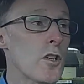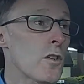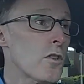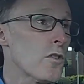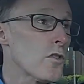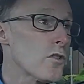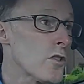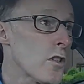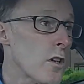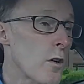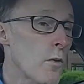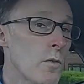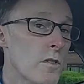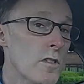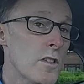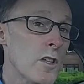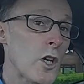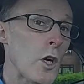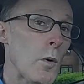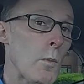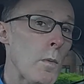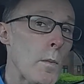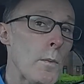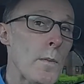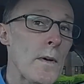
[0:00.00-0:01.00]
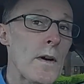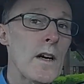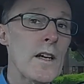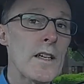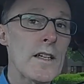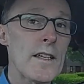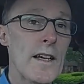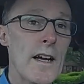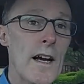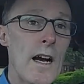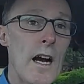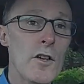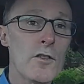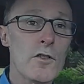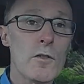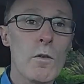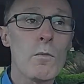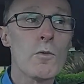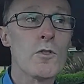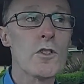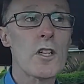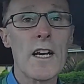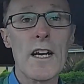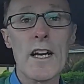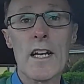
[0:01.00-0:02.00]
so there's a couple of parked cars, so I'm
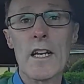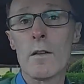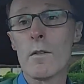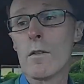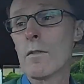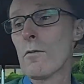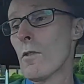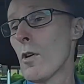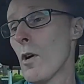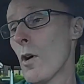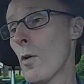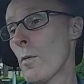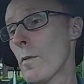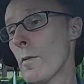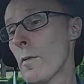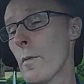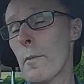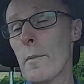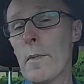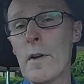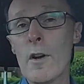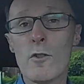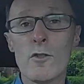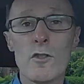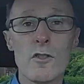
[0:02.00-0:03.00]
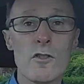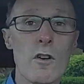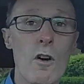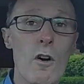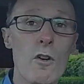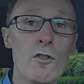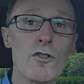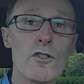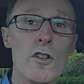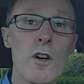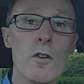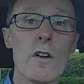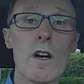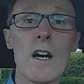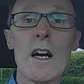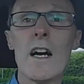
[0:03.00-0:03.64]
checking out the road with my mirrors also.